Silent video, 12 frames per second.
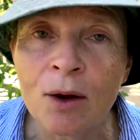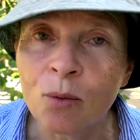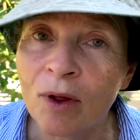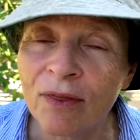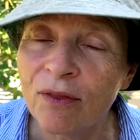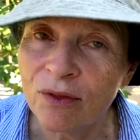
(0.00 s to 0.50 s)

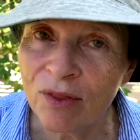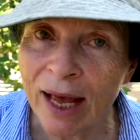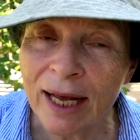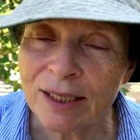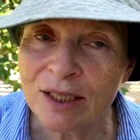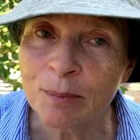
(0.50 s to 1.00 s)
Well,
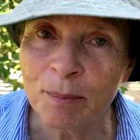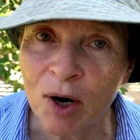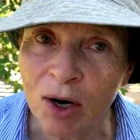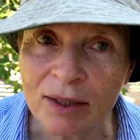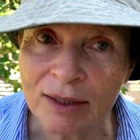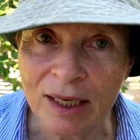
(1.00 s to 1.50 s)
that's
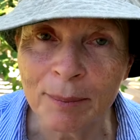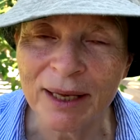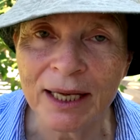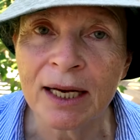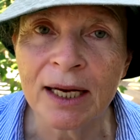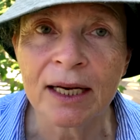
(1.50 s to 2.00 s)
partly
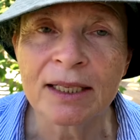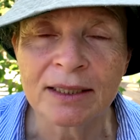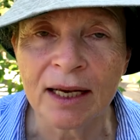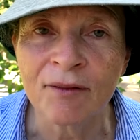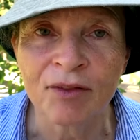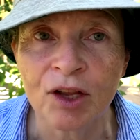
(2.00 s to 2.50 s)
because
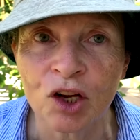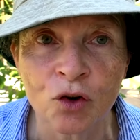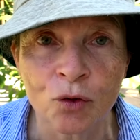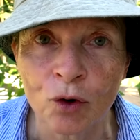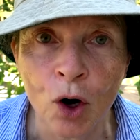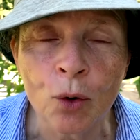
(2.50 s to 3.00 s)
of the
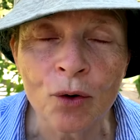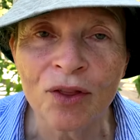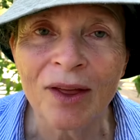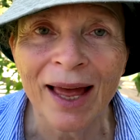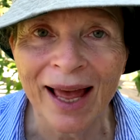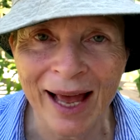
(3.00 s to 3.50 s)
growth
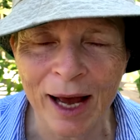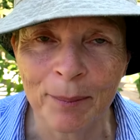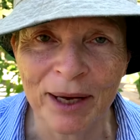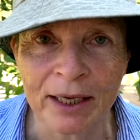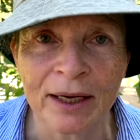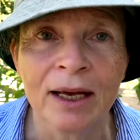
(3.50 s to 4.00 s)

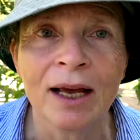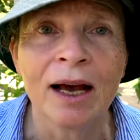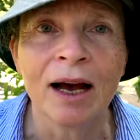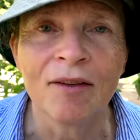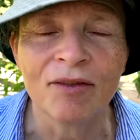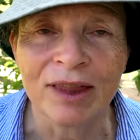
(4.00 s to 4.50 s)
habit
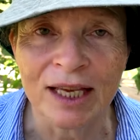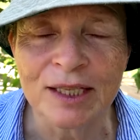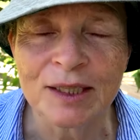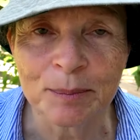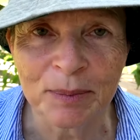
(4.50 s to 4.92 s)
of these